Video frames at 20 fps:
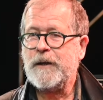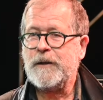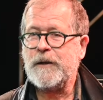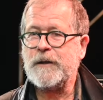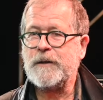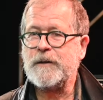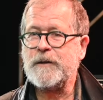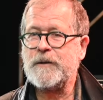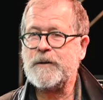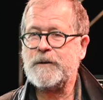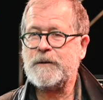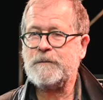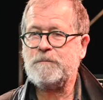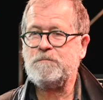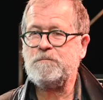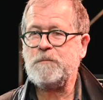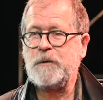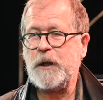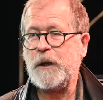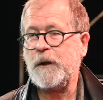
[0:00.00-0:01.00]
there's,
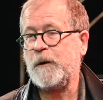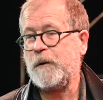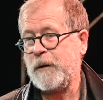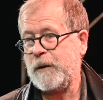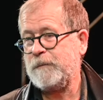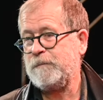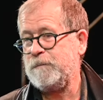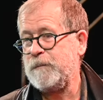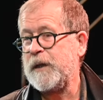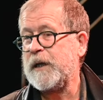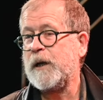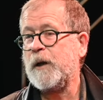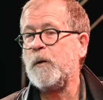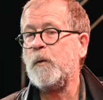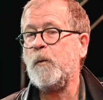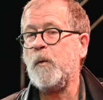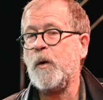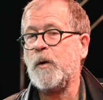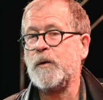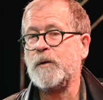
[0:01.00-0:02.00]
Miller
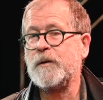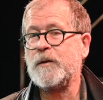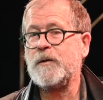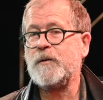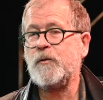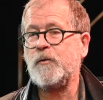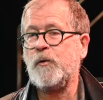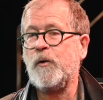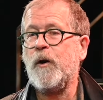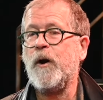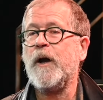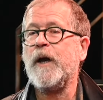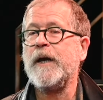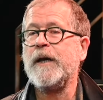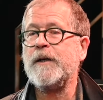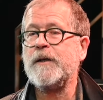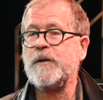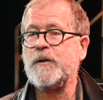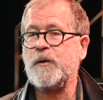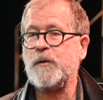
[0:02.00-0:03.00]
was
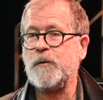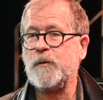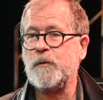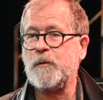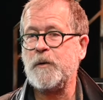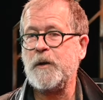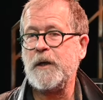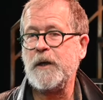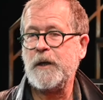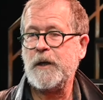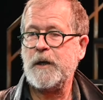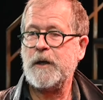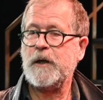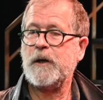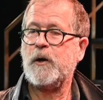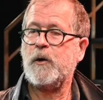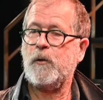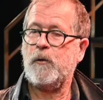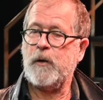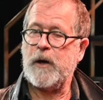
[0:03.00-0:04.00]
trying to
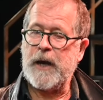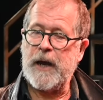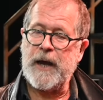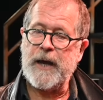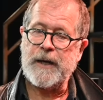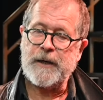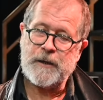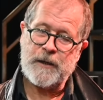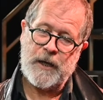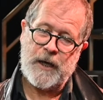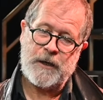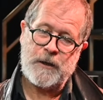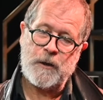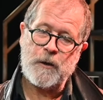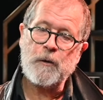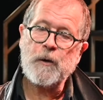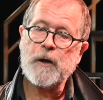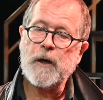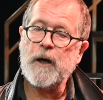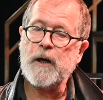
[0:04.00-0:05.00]
create a
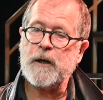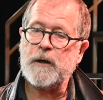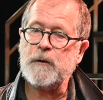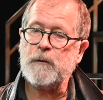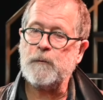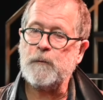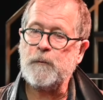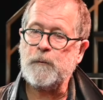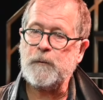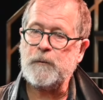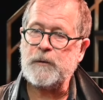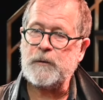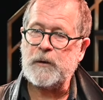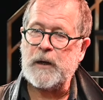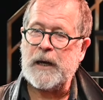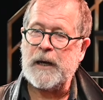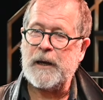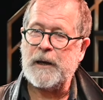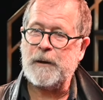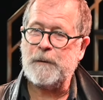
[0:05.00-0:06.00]
new kind of
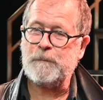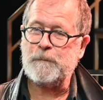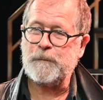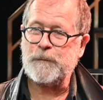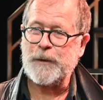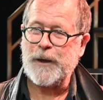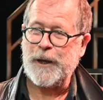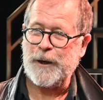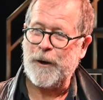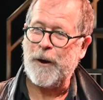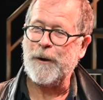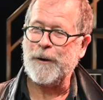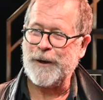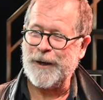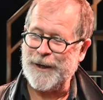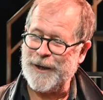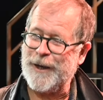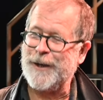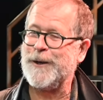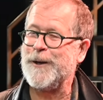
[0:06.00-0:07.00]

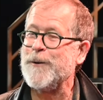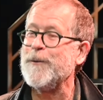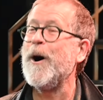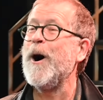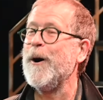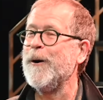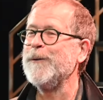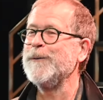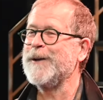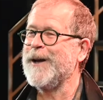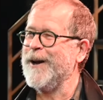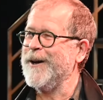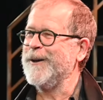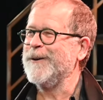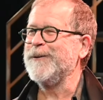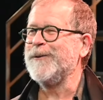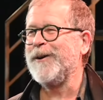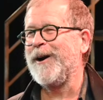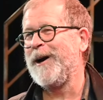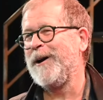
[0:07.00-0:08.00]
a new old kind
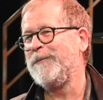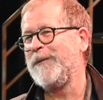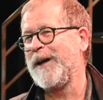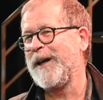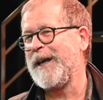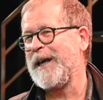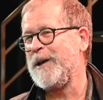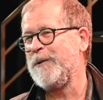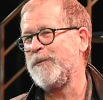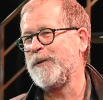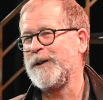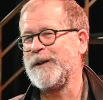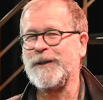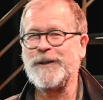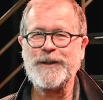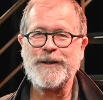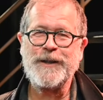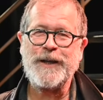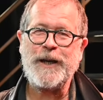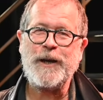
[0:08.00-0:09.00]
of drama. He
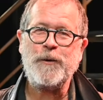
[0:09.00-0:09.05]
was